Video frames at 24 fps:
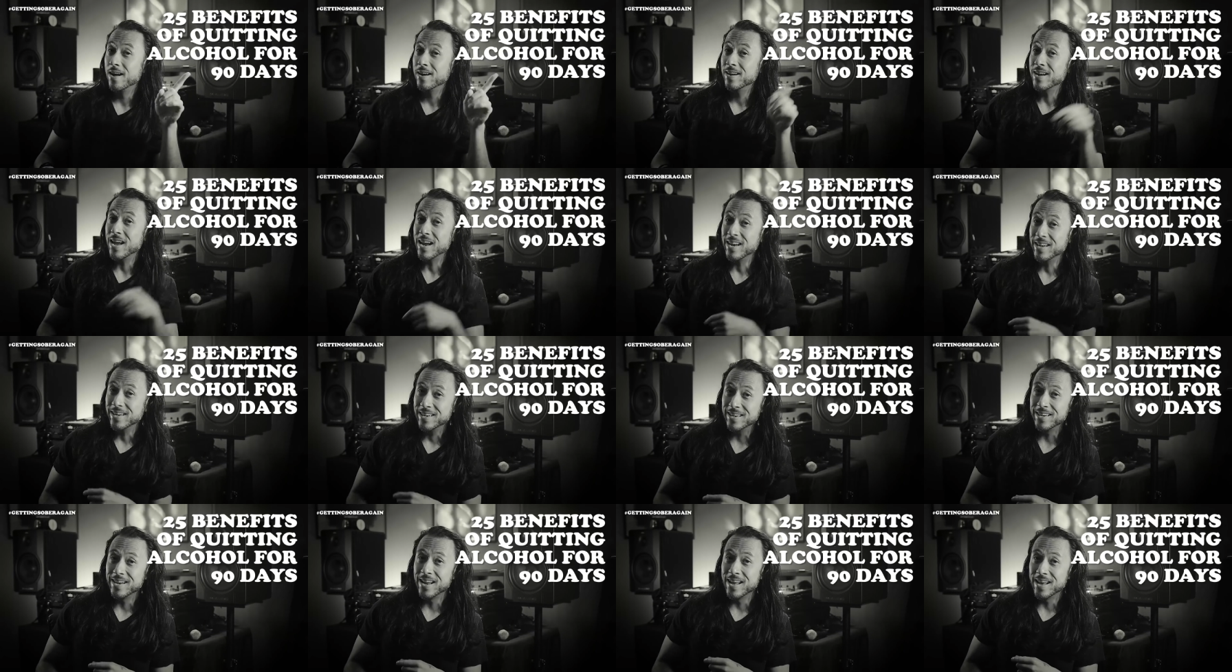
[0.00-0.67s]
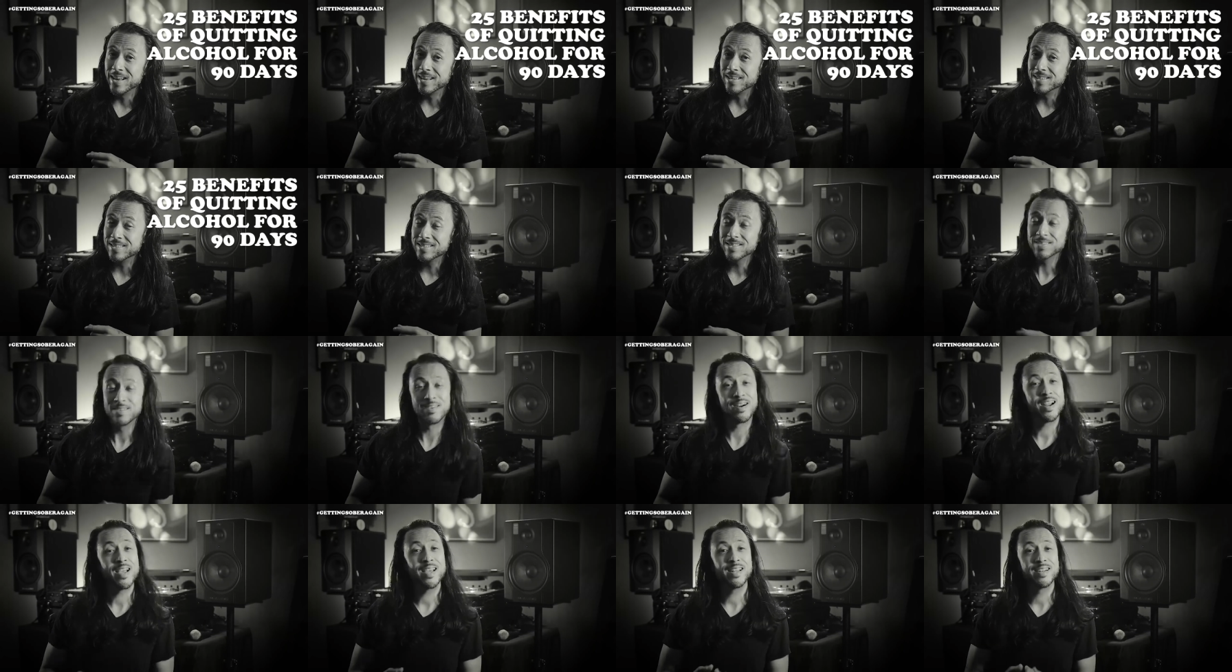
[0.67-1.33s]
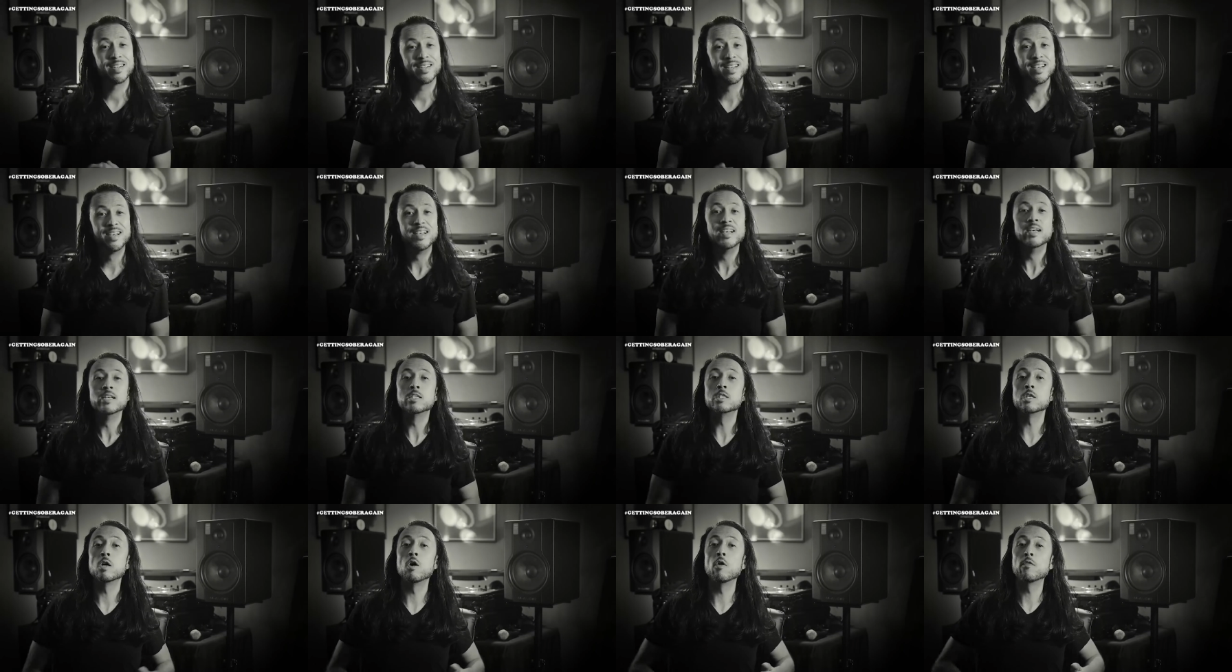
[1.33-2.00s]
90 days, right?
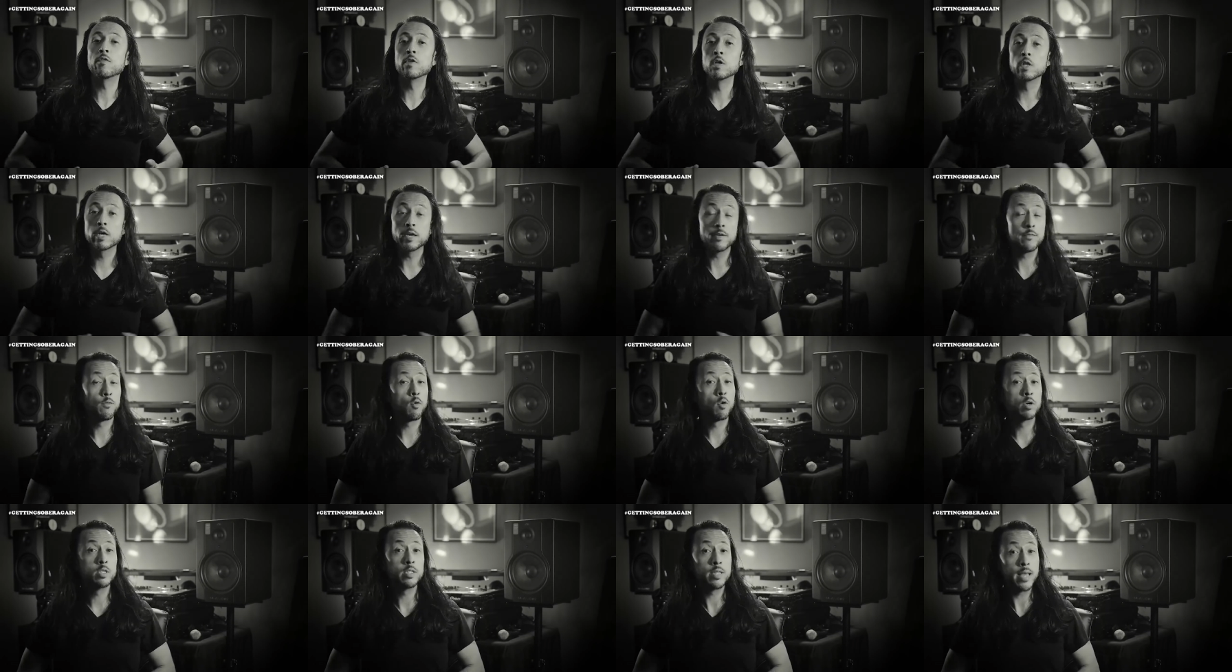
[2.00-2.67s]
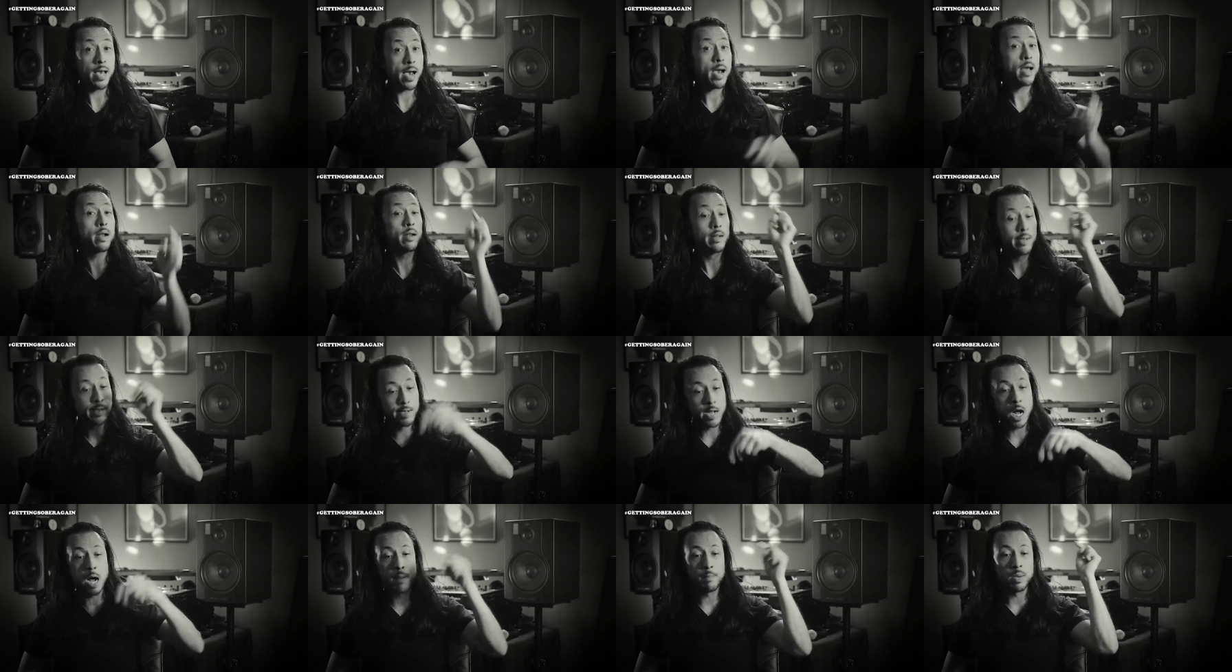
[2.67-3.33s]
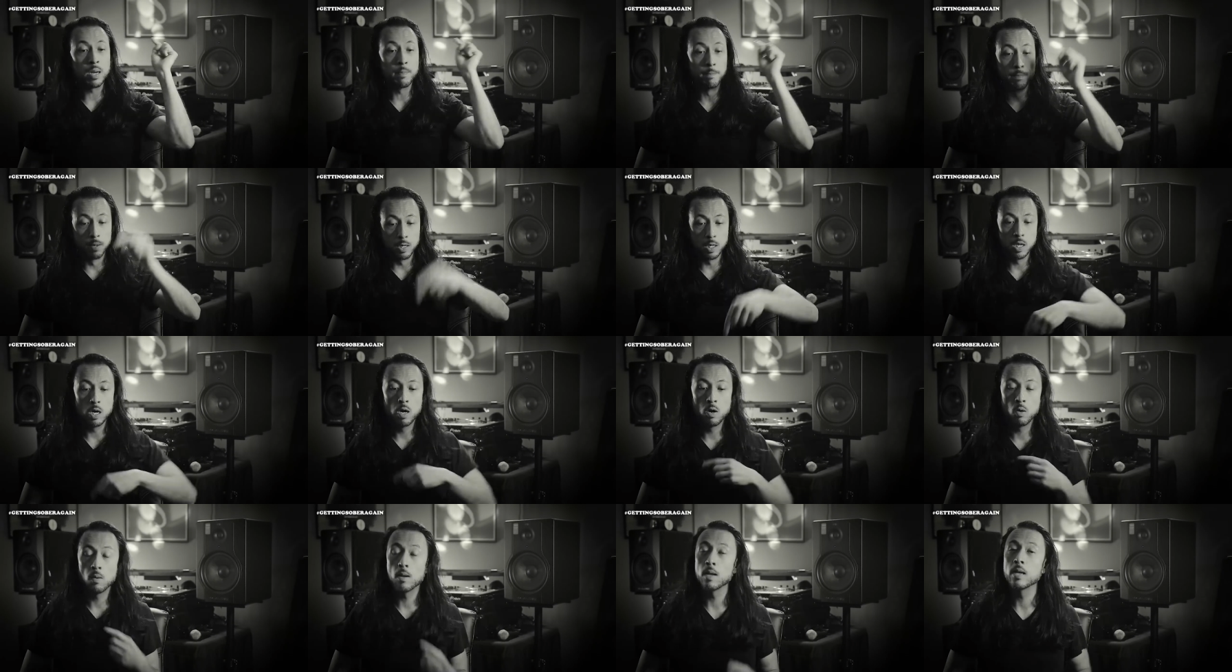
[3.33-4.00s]
So if you're looking forward to that, comment
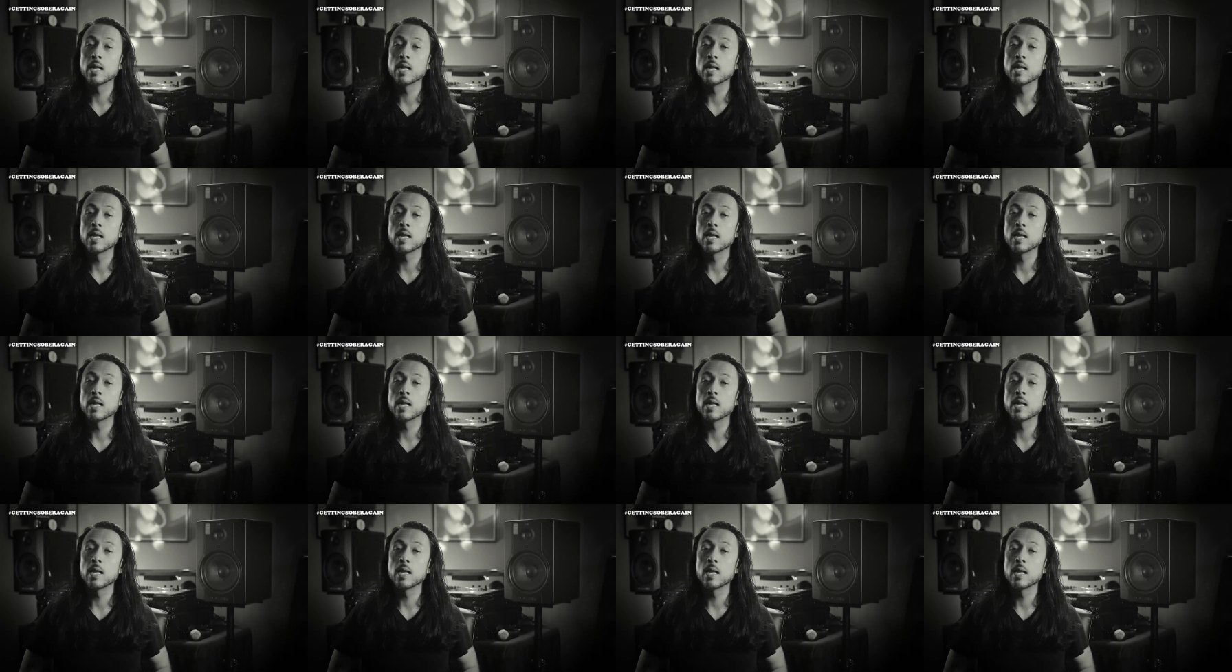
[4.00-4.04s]
below.